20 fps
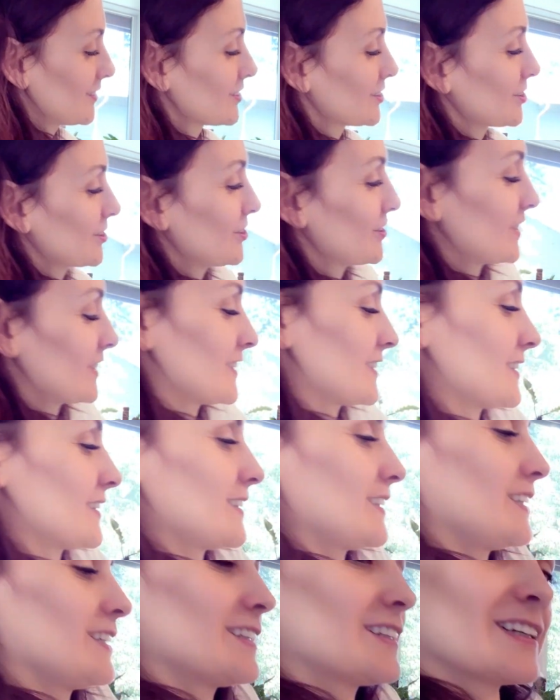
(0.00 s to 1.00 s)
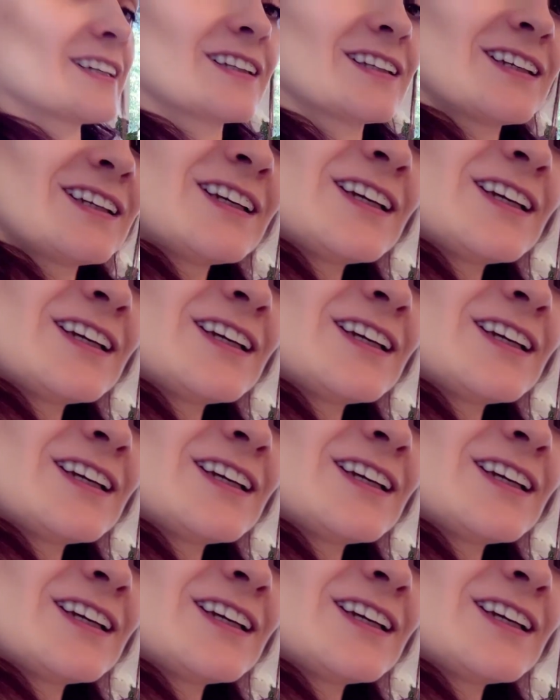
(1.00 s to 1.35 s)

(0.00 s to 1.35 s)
So you can see that